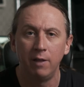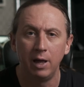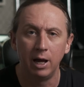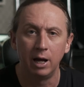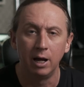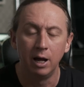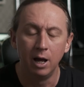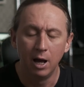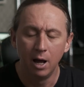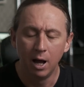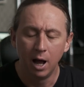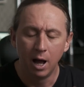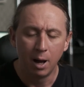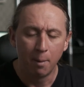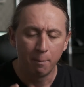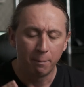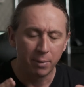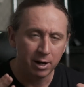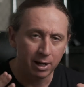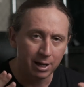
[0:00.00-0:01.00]
there.
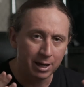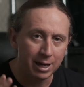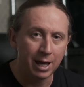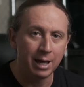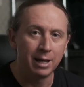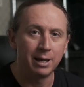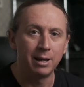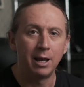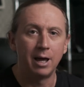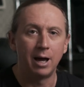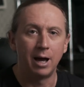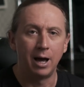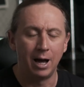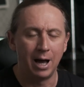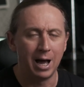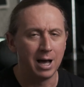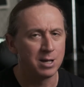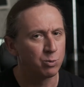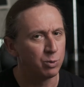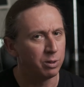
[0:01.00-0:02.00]
But again,
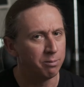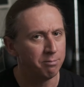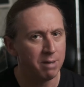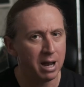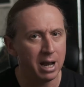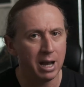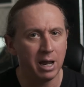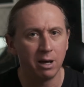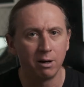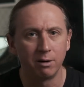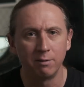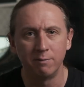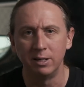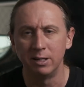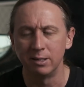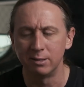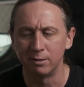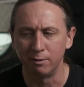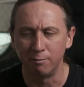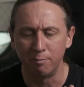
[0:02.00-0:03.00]
as with many of
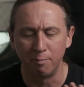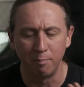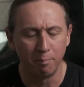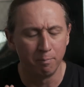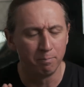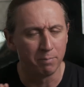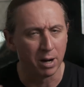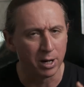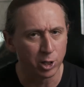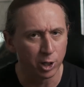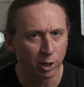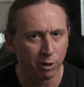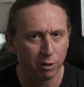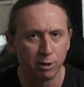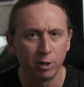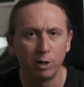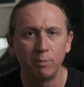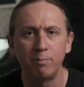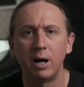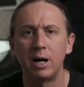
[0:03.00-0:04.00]
these sort of budget
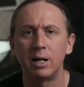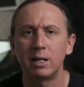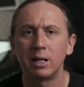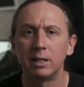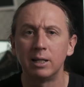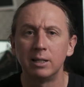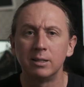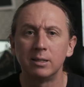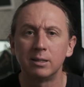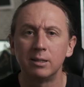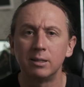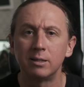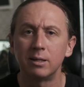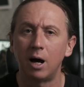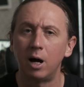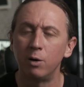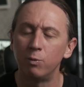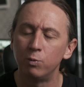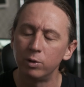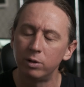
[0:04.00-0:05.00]
third-party lenses,
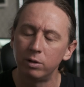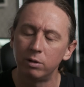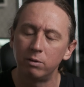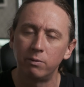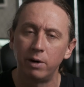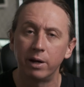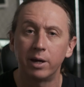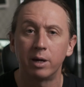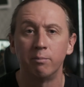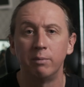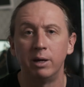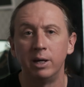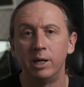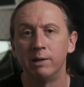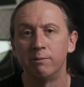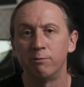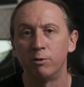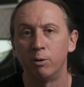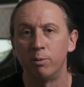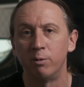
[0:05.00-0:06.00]
I wouldn't recommend
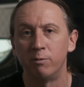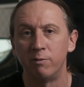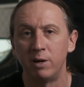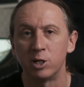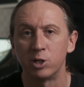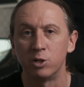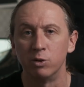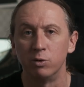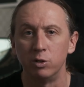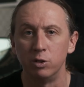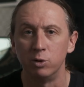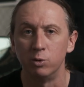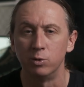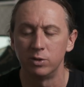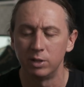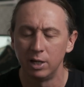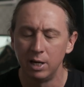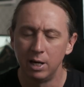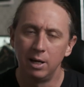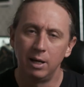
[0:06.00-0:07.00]
it for professional
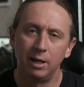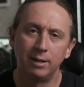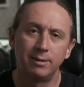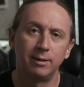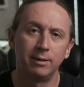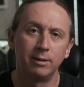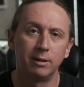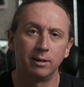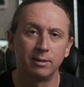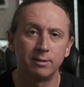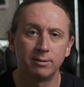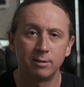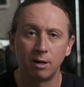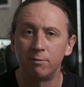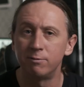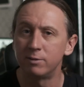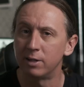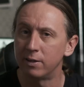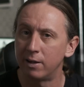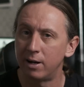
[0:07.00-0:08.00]
use. It's a little
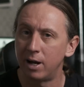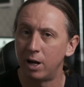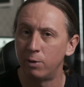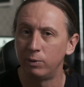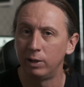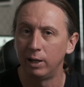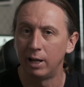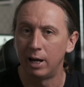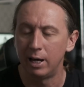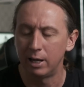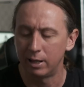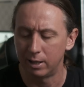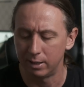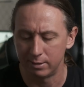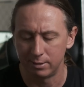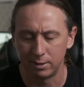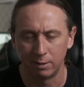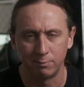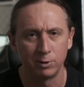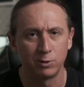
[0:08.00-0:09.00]
softer than I would like, it
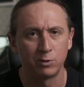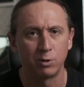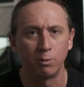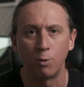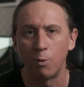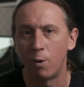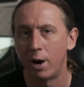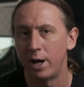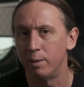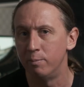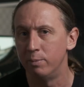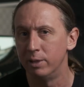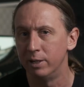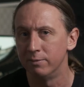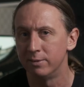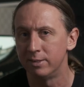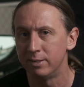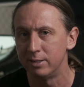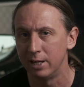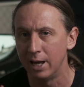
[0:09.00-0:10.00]
suffers from quite a bit
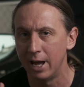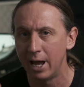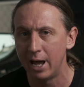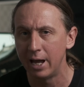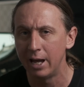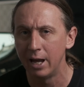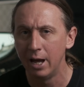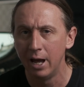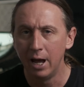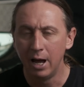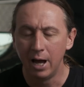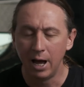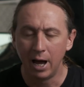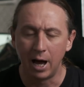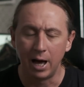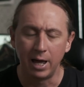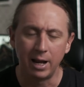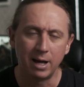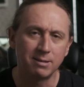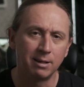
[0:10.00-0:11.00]
of CA,
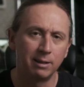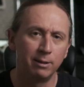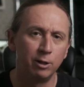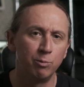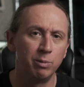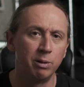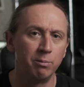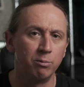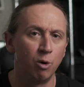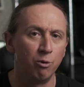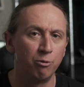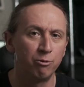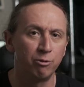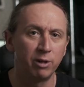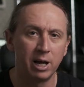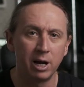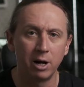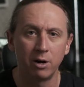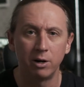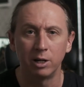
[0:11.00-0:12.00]
it has a little bit more
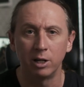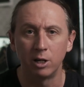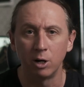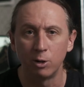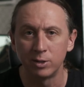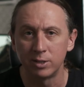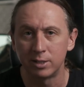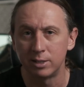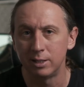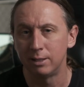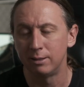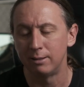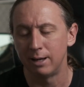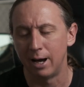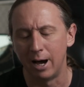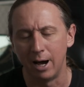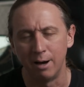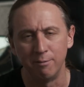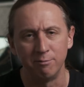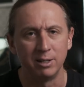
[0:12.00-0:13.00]
flare and ghosting,
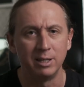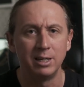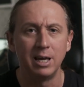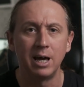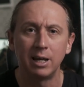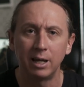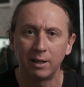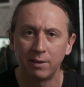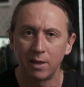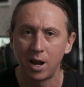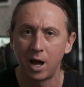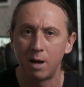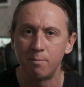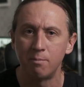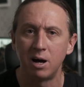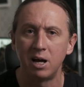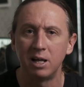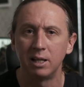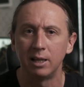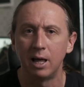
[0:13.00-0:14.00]
vignetting than I
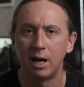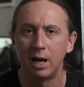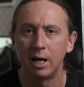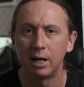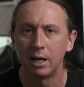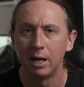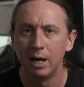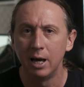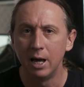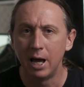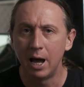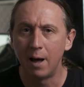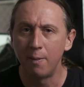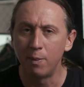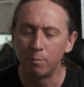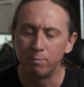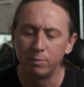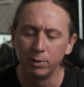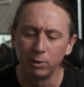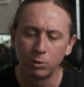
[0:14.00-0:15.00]
might like, and
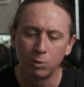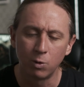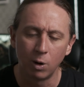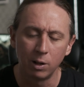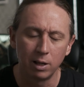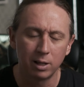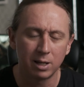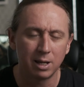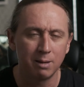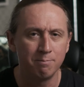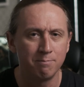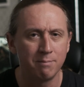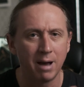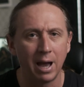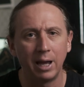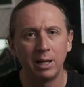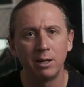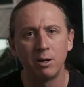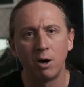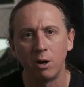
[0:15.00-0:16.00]
the build quality
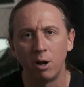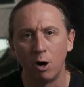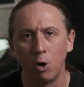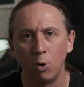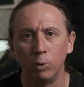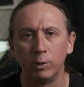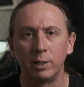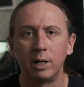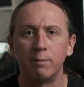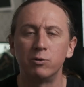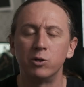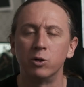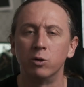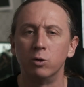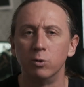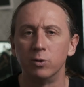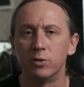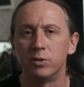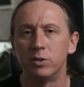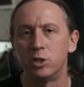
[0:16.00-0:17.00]
may not hold up to
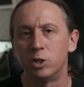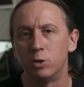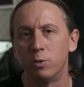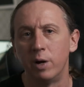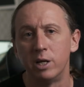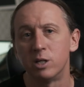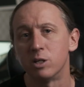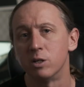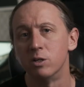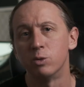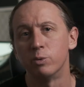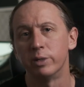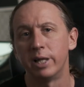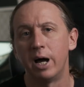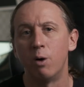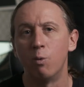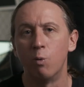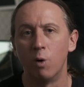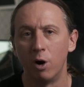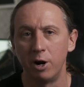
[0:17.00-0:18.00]
all situations
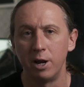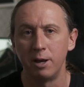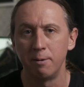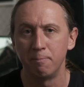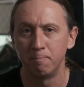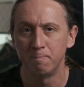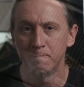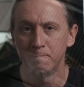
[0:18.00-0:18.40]
without worry.